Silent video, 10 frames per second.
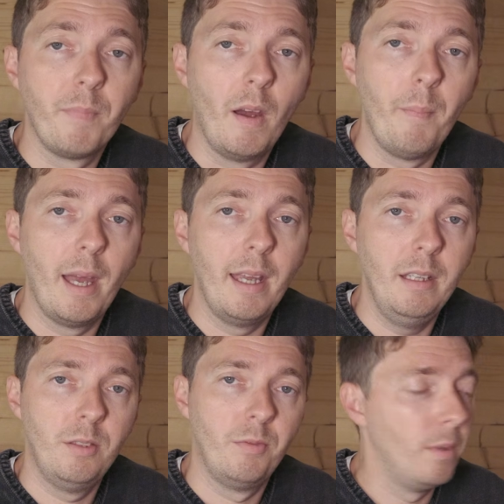I
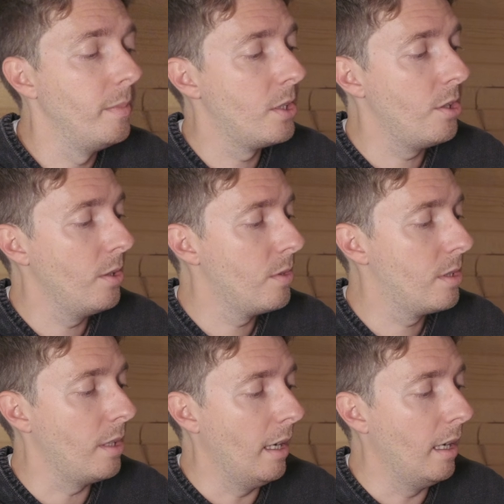made from the
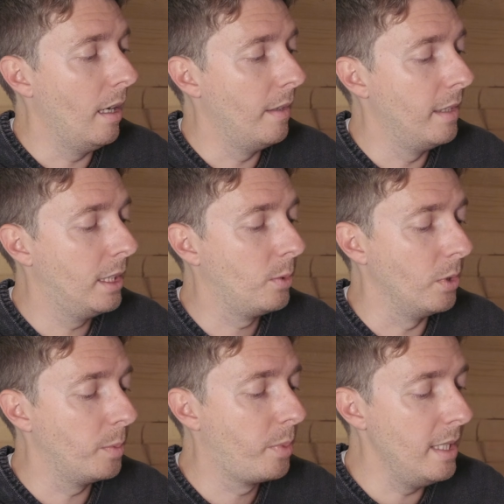shoot. This
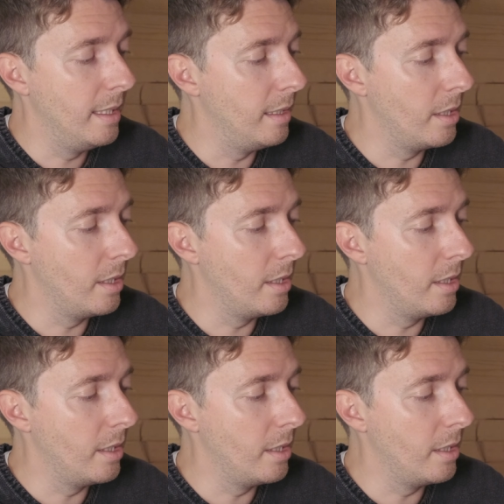was printed in the